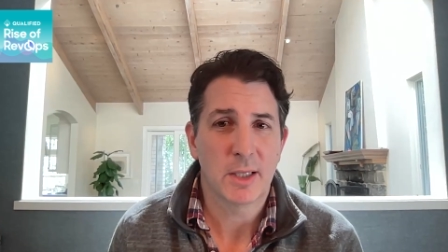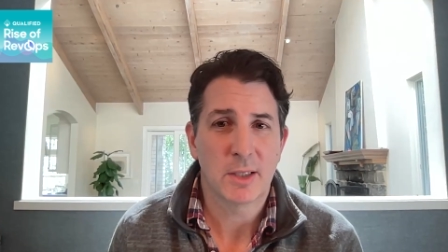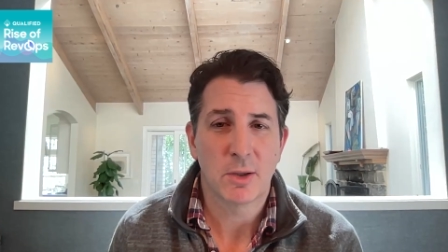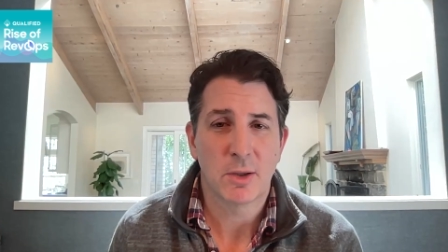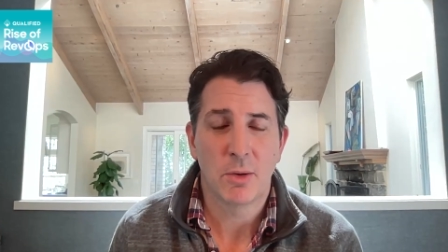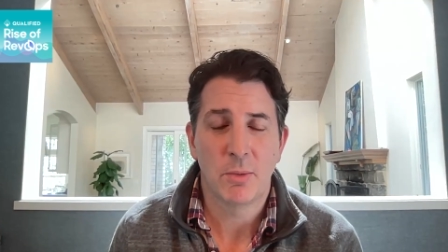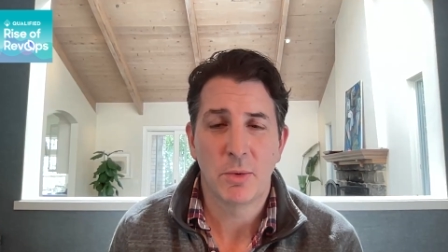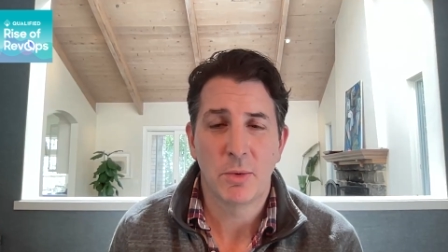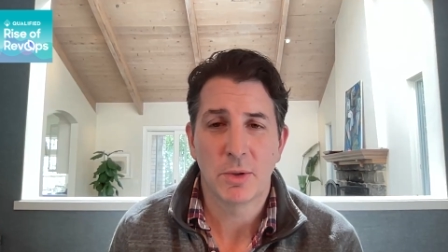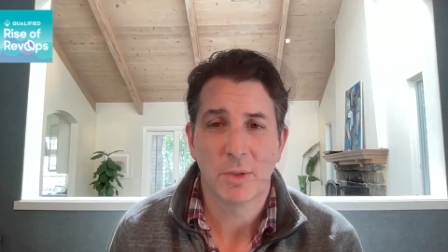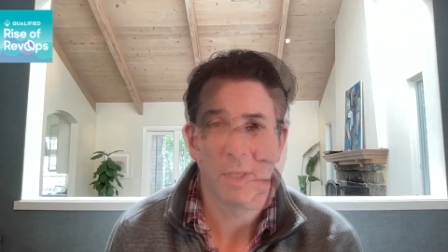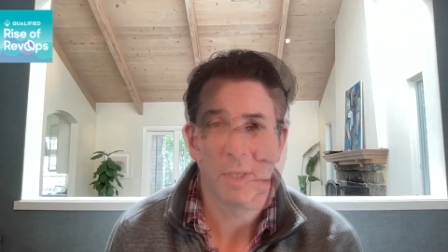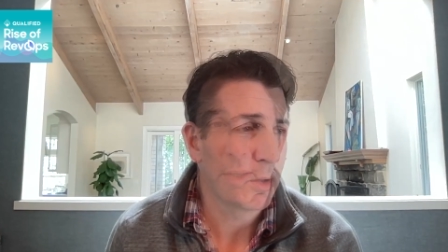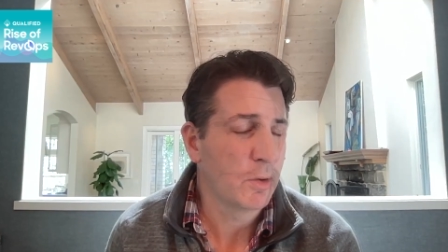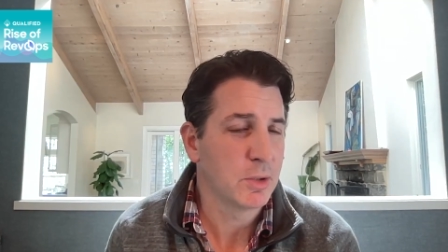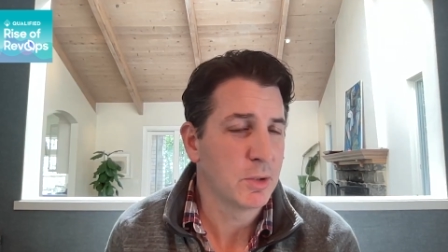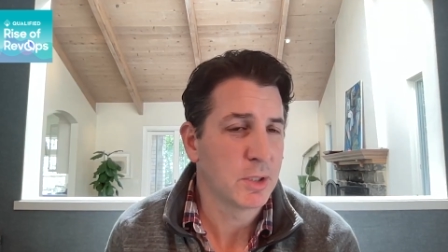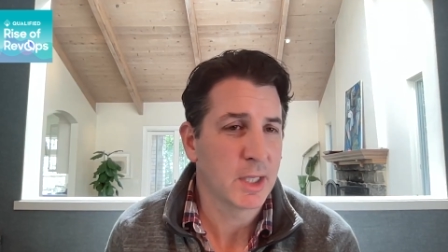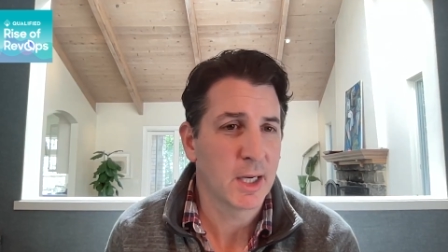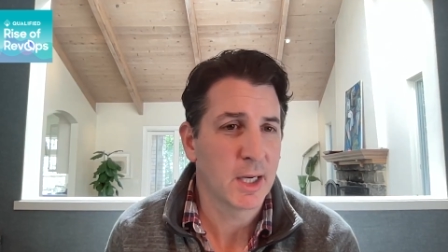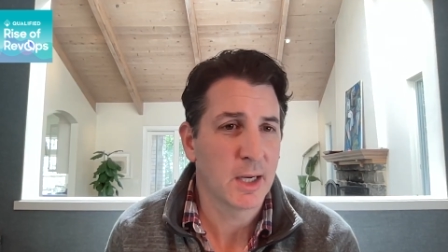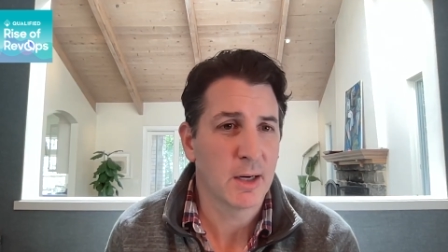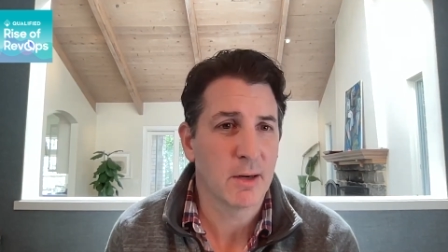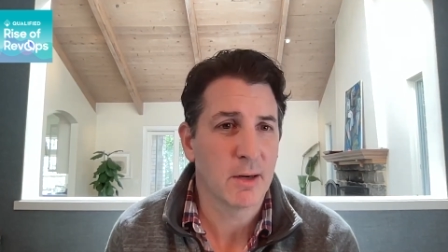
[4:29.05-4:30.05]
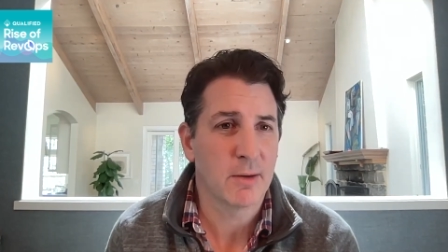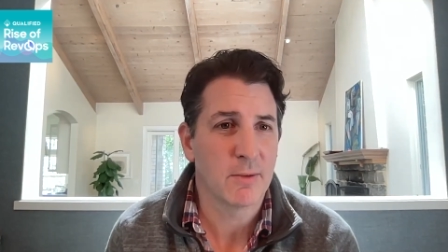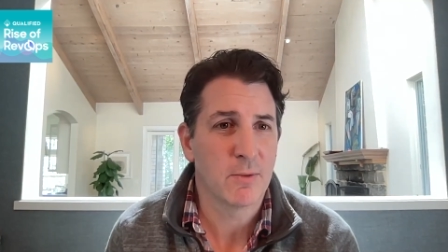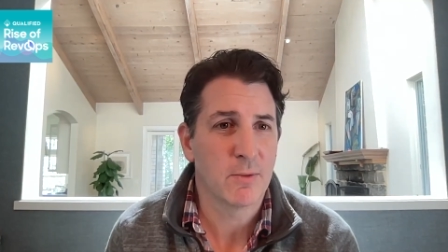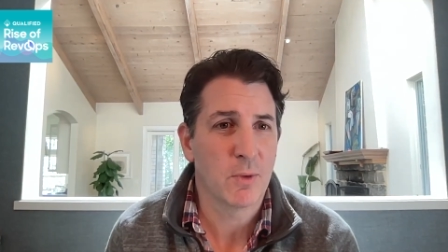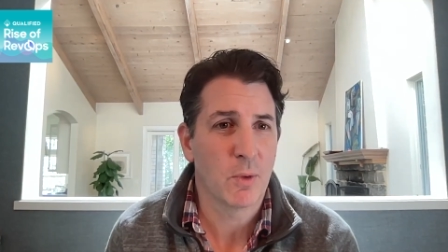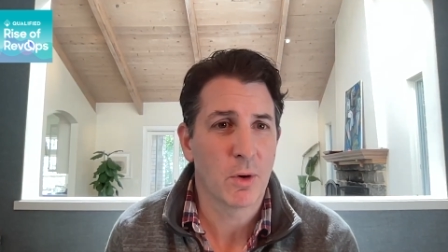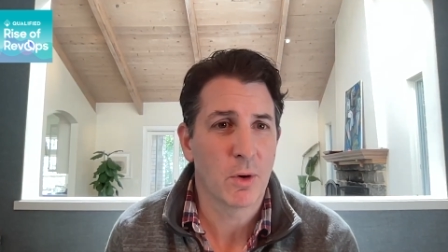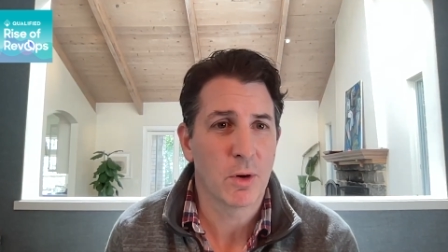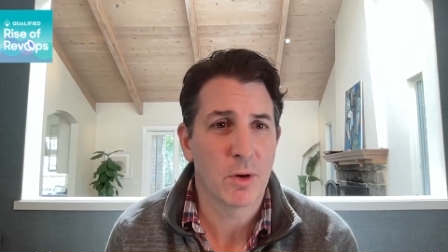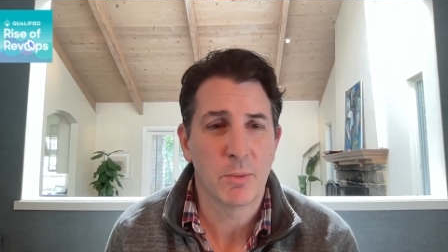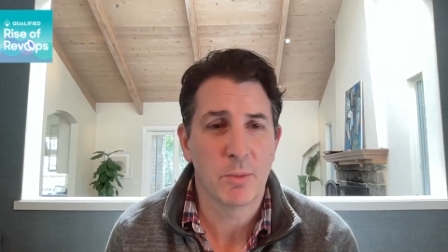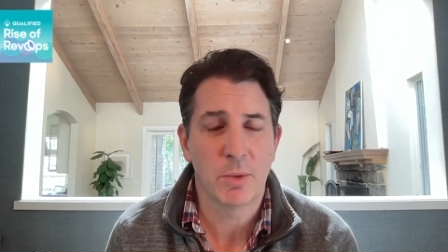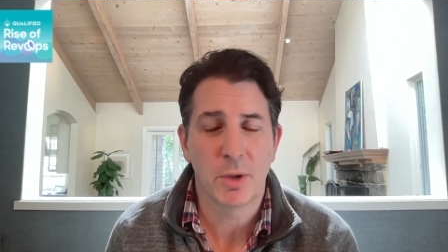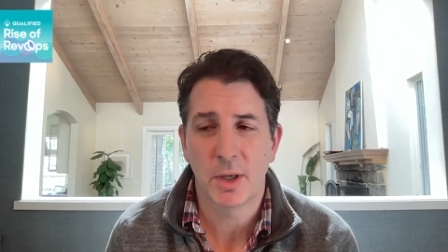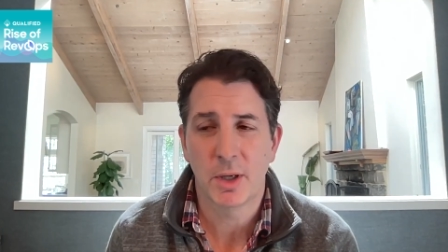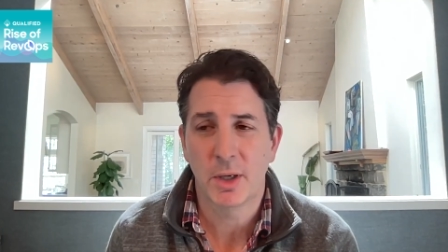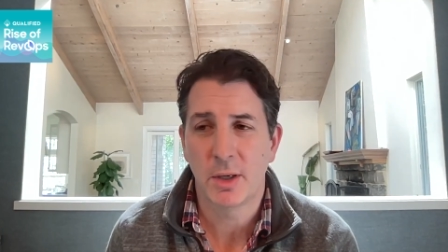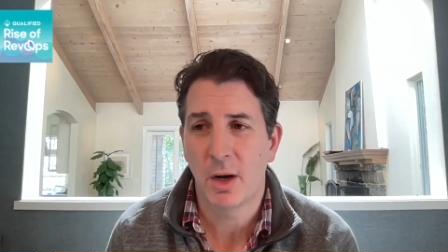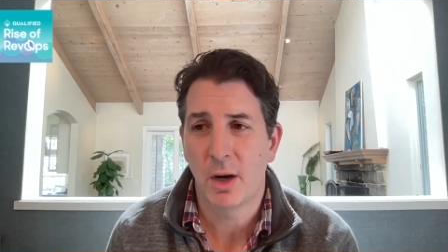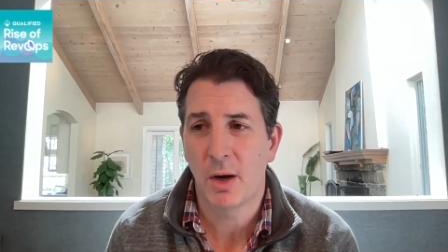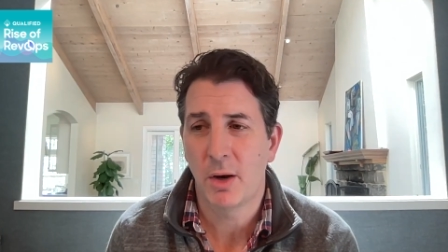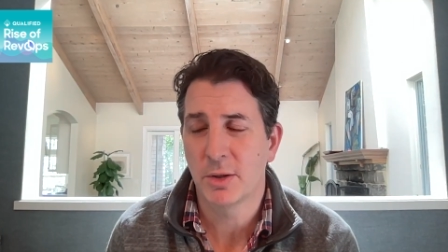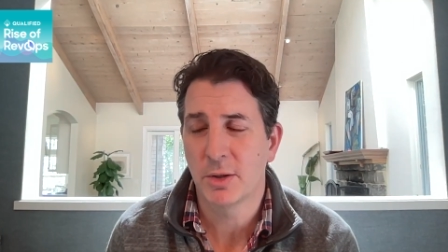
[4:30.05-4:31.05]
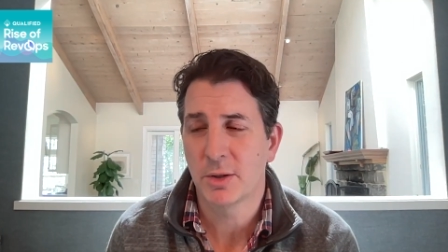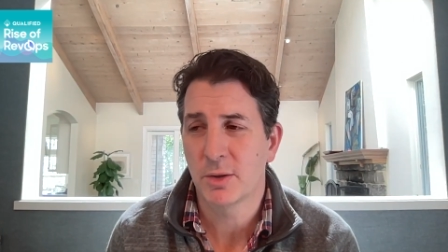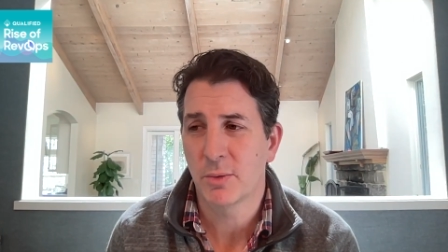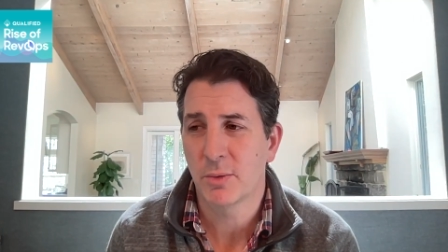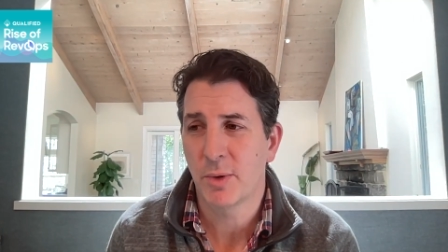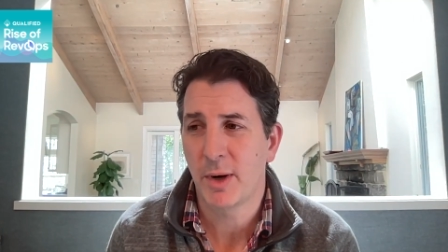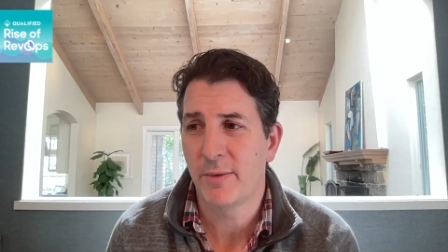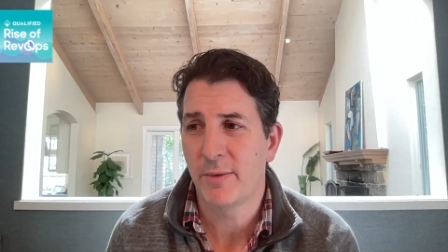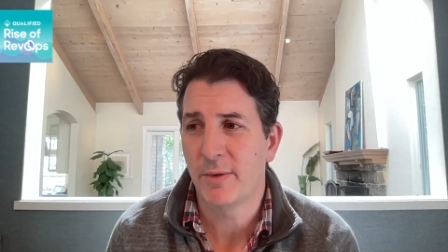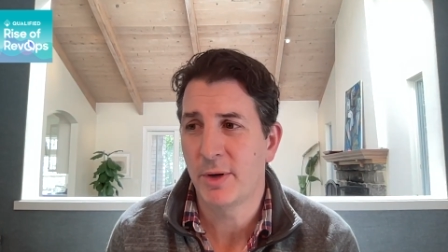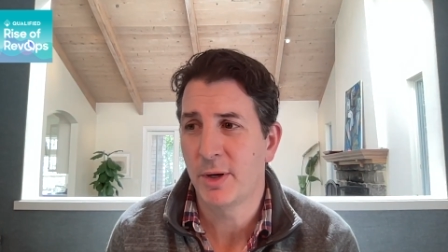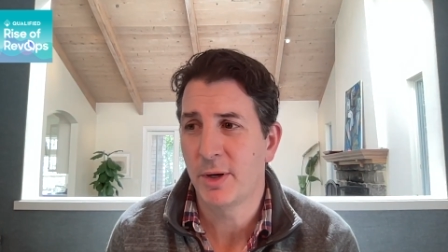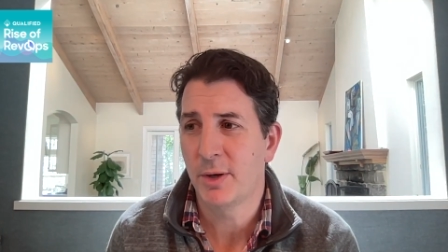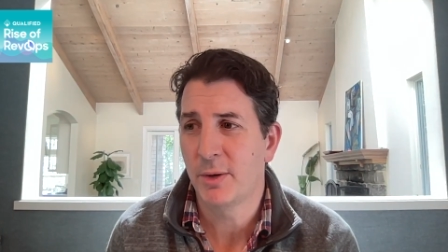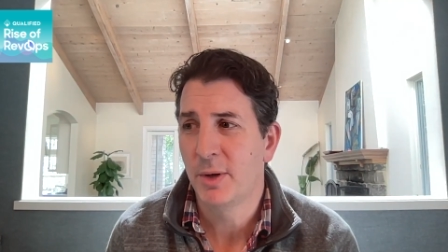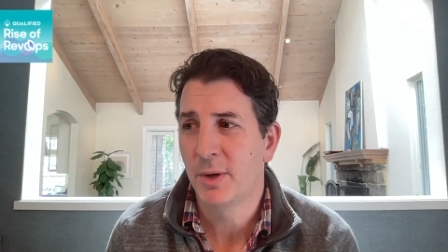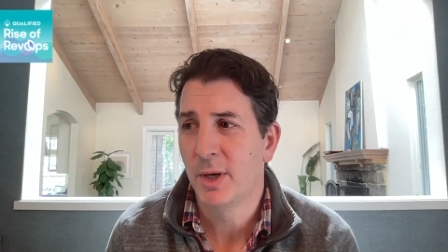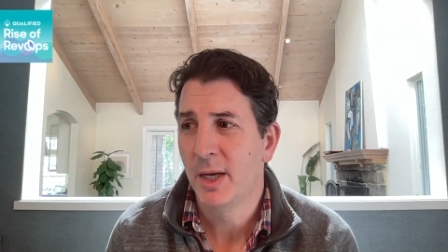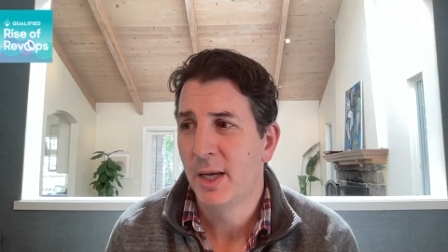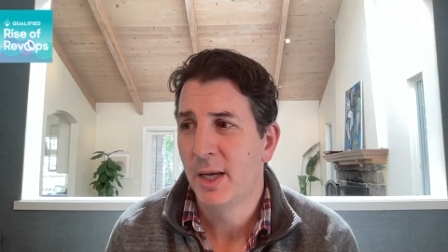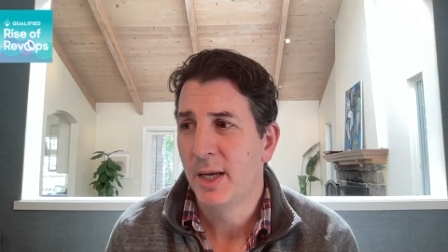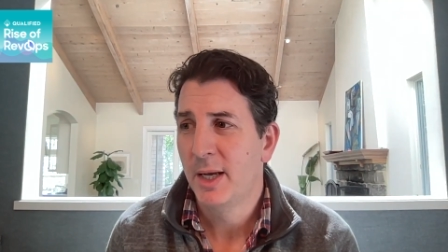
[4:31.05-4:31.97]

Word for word: it's almost closing out on $400 million of revenue.